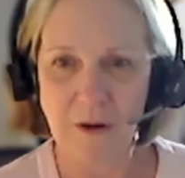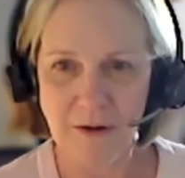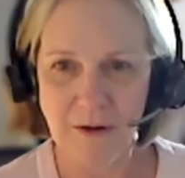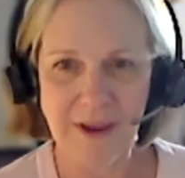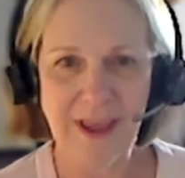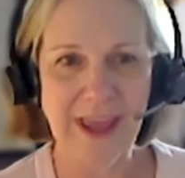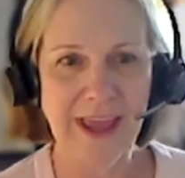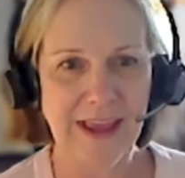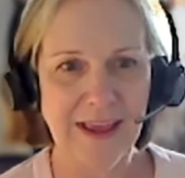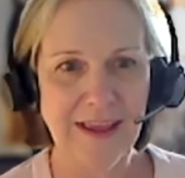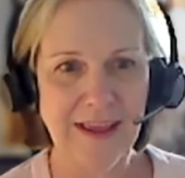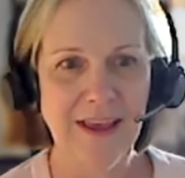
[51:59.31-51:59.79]

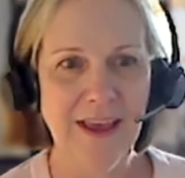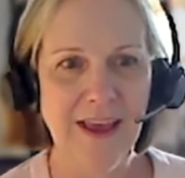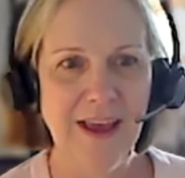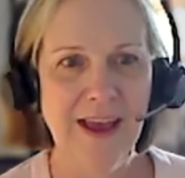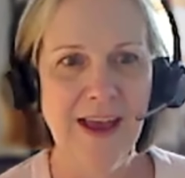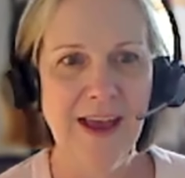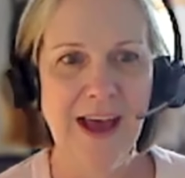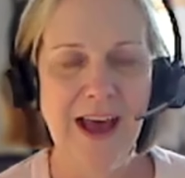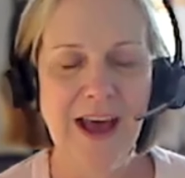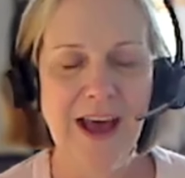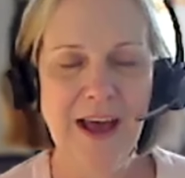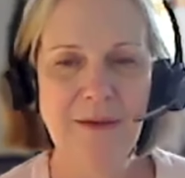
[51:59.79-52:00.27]
Okay.
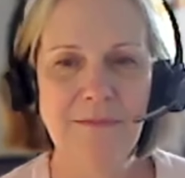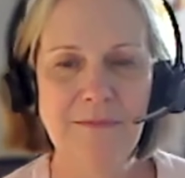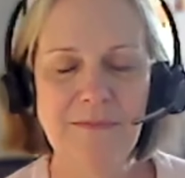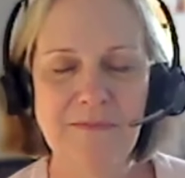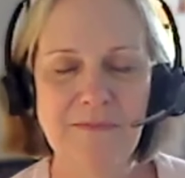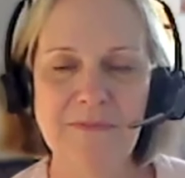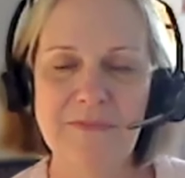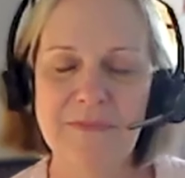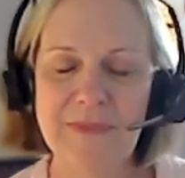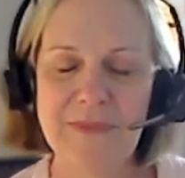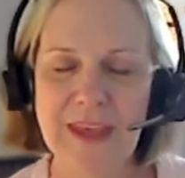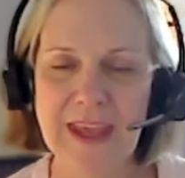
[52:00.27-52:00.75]

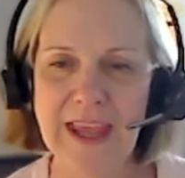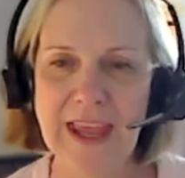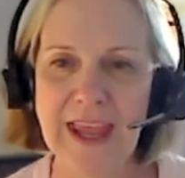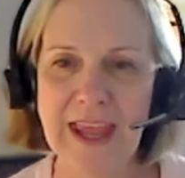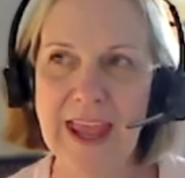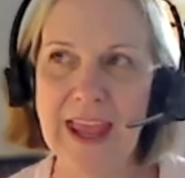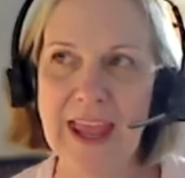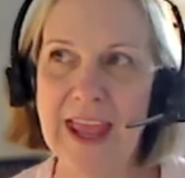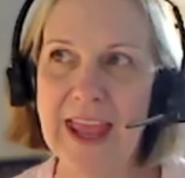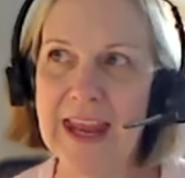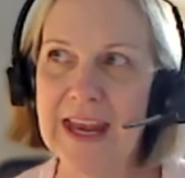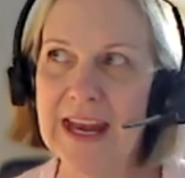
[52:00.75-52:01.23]
And
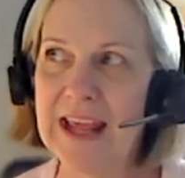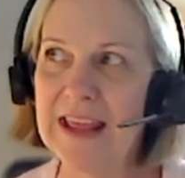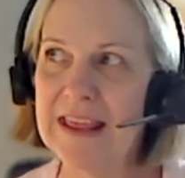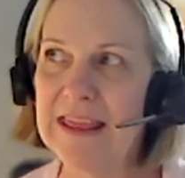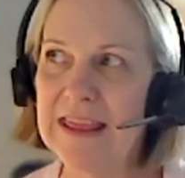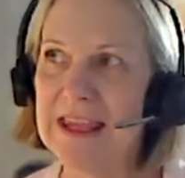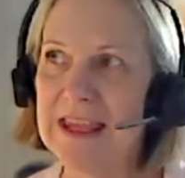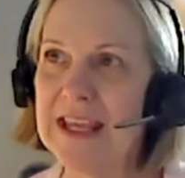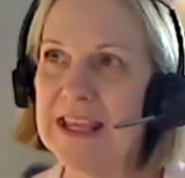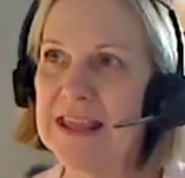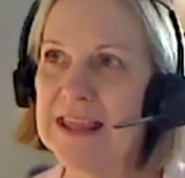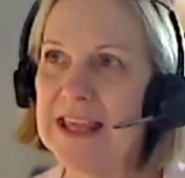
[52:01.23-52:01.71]
I
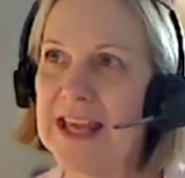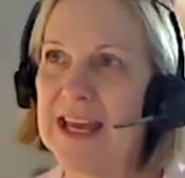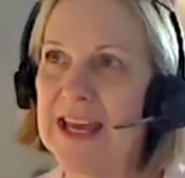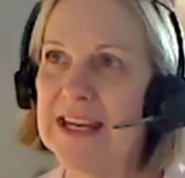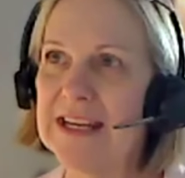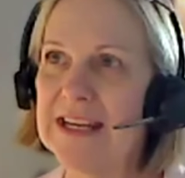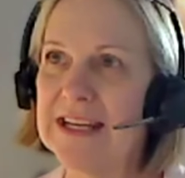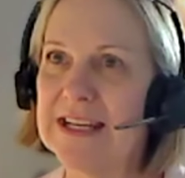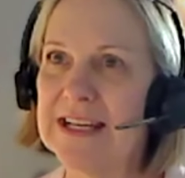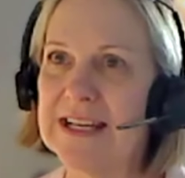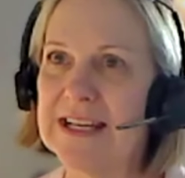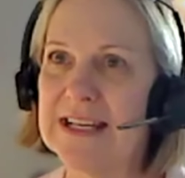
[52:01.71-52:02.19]
think
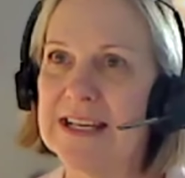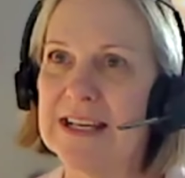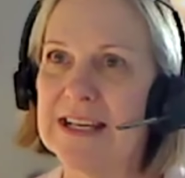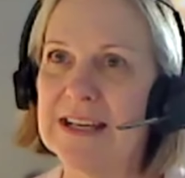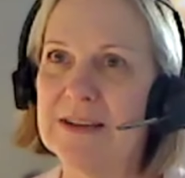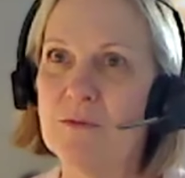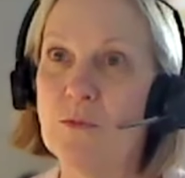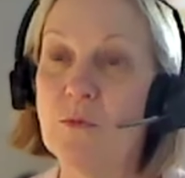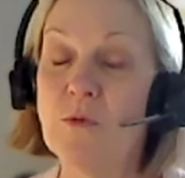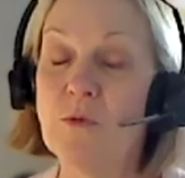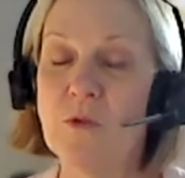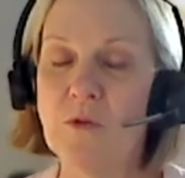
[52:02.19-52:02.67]
that
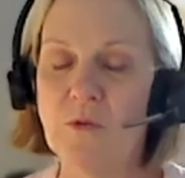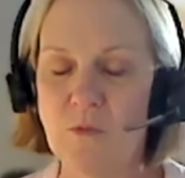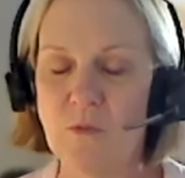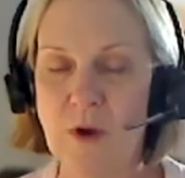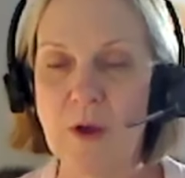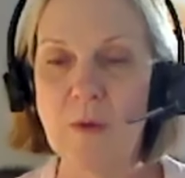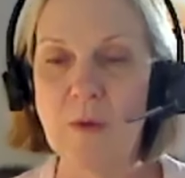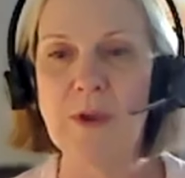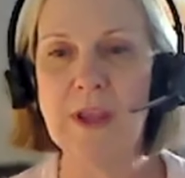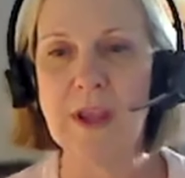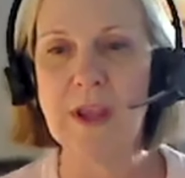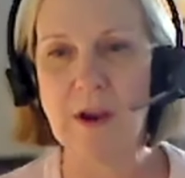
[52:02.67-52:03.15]

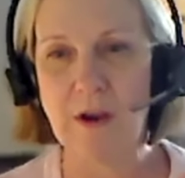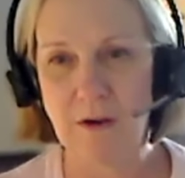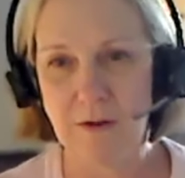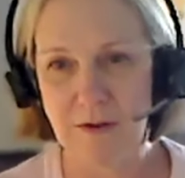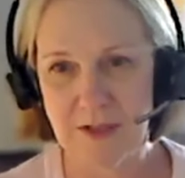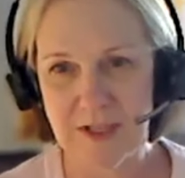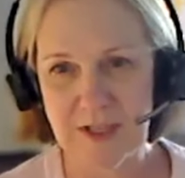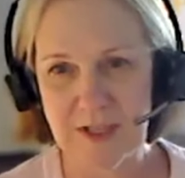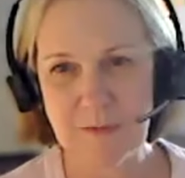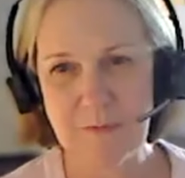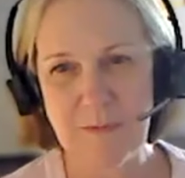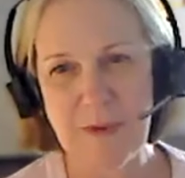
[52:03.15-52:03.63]
when we
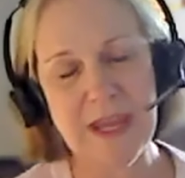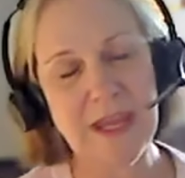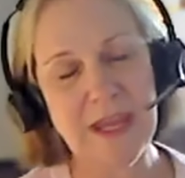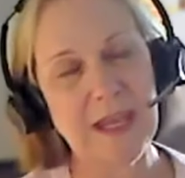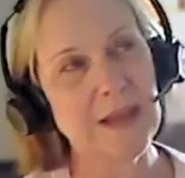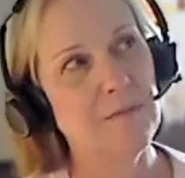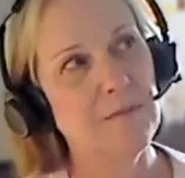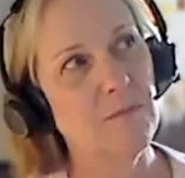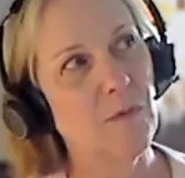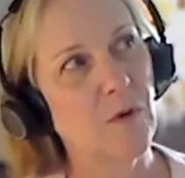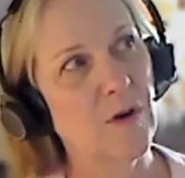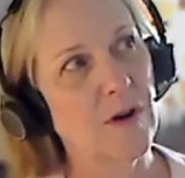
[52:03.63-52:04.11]
speak
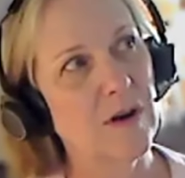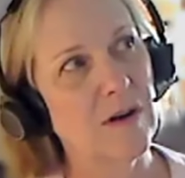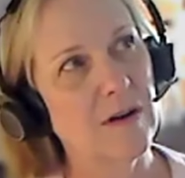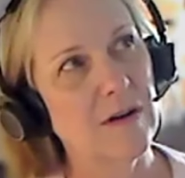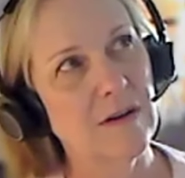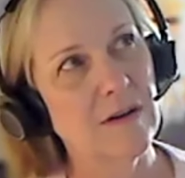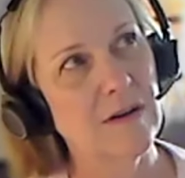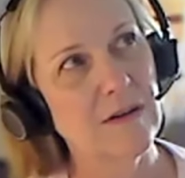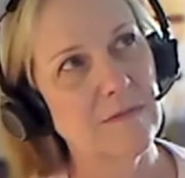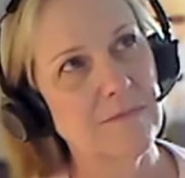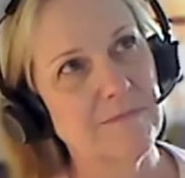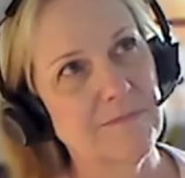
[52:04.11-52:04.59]
in
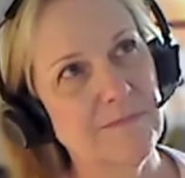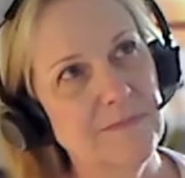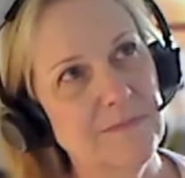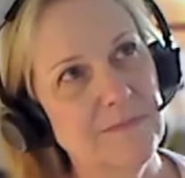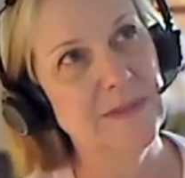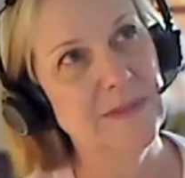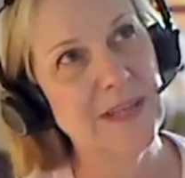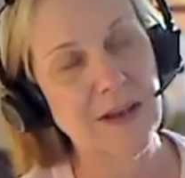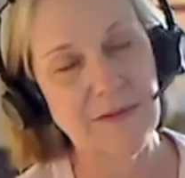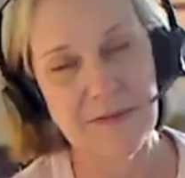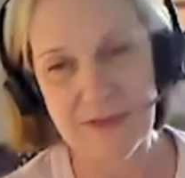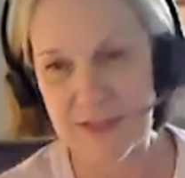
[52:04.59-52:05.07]
more
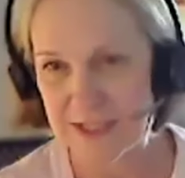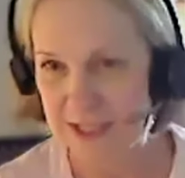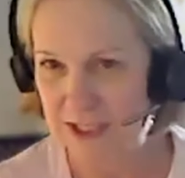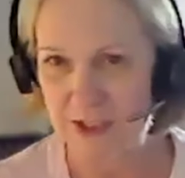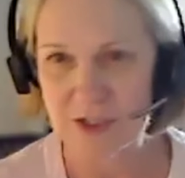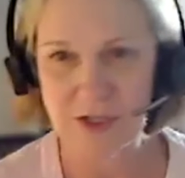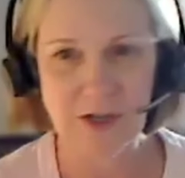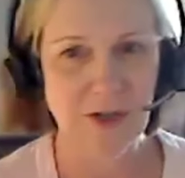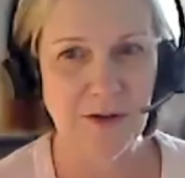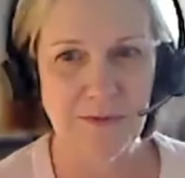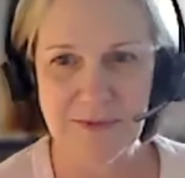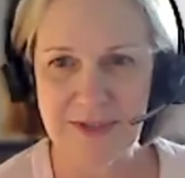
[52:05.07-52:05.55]
deficit
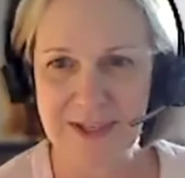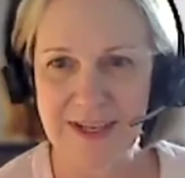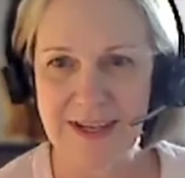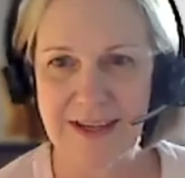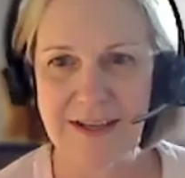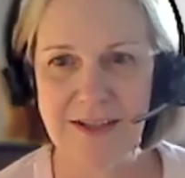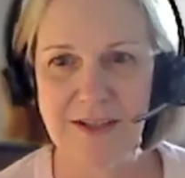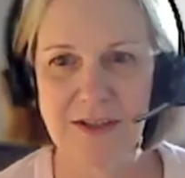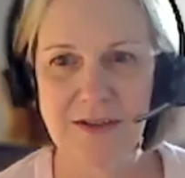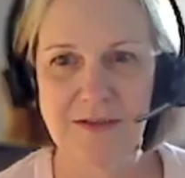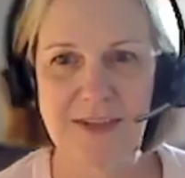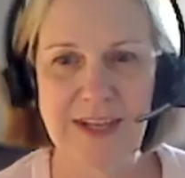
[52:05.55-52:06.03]
terms,
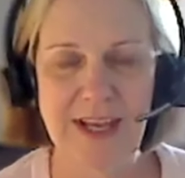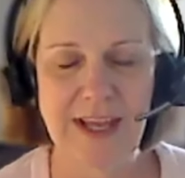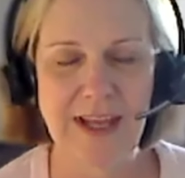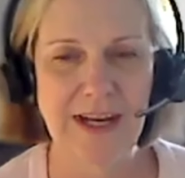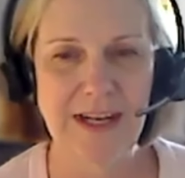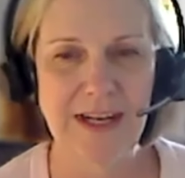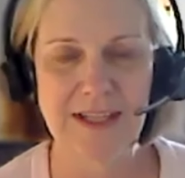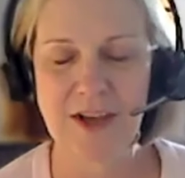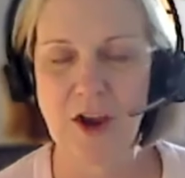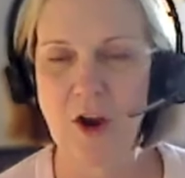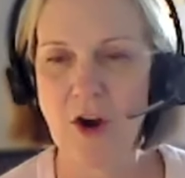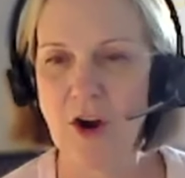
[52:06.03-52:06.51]
as you said,
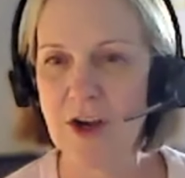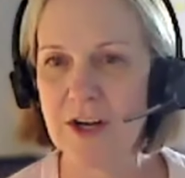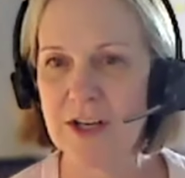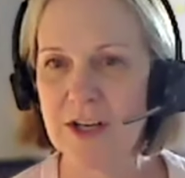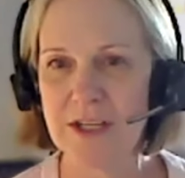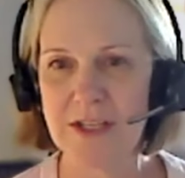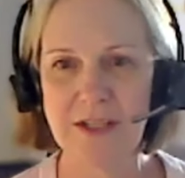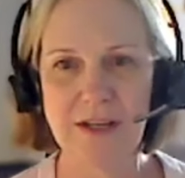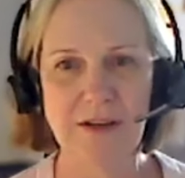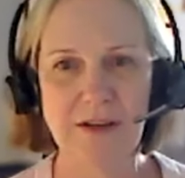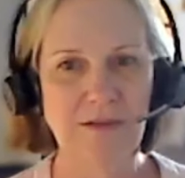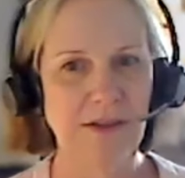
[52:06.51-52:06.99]
it's hard
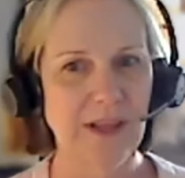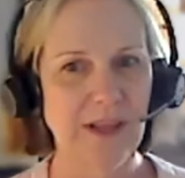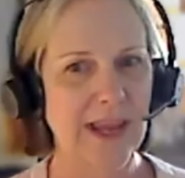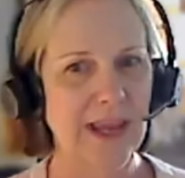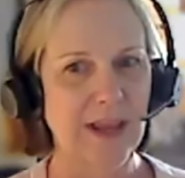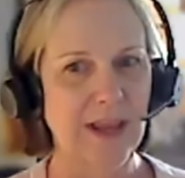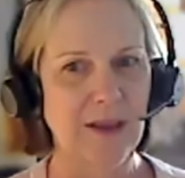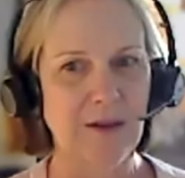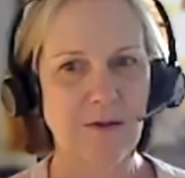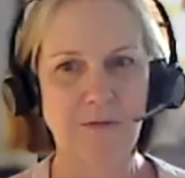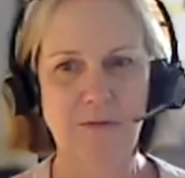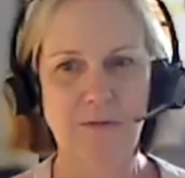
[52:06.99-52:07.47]
to know,
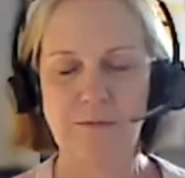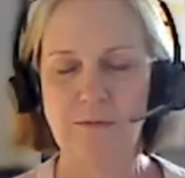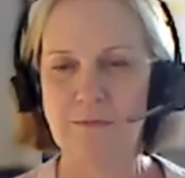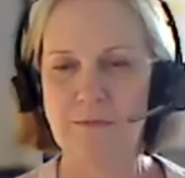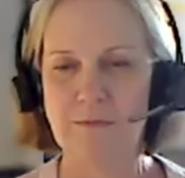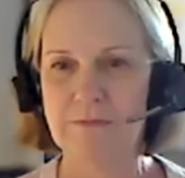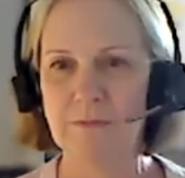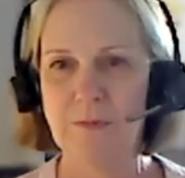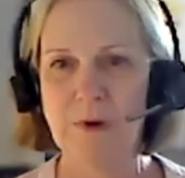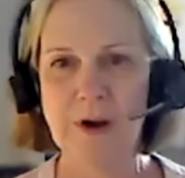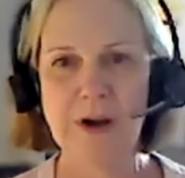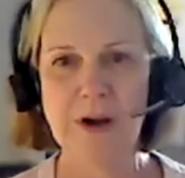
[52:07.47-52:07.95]
like,
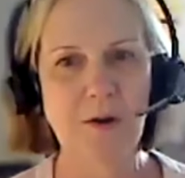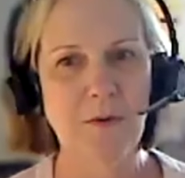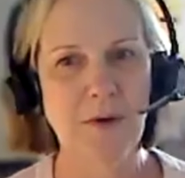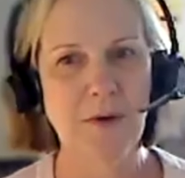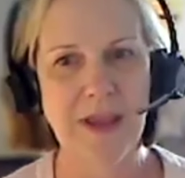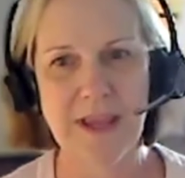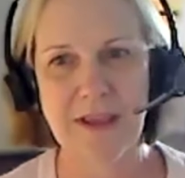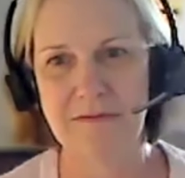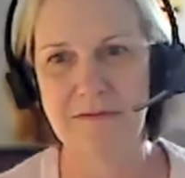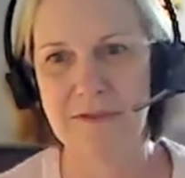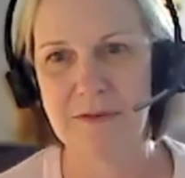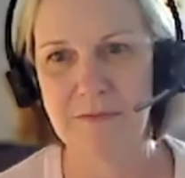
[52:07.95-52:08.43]
where do
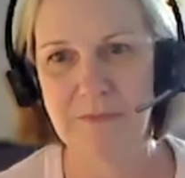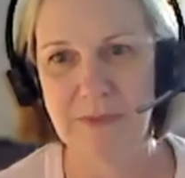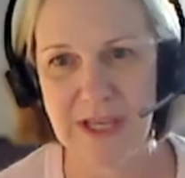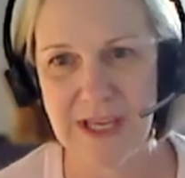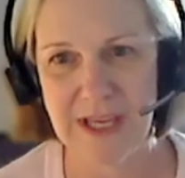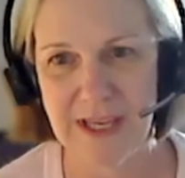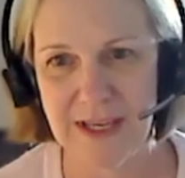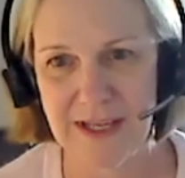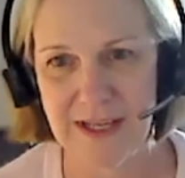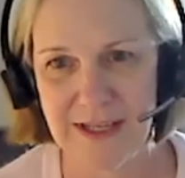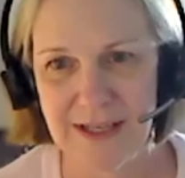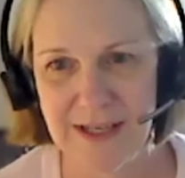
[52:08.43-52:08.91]
I even
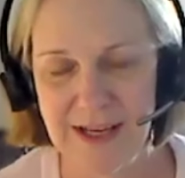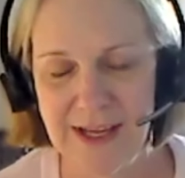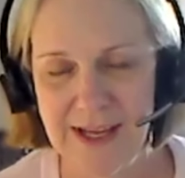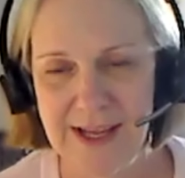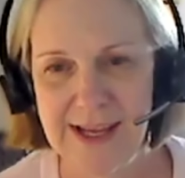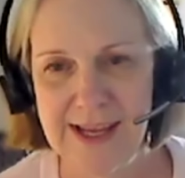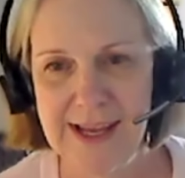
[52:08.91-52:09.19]
begin?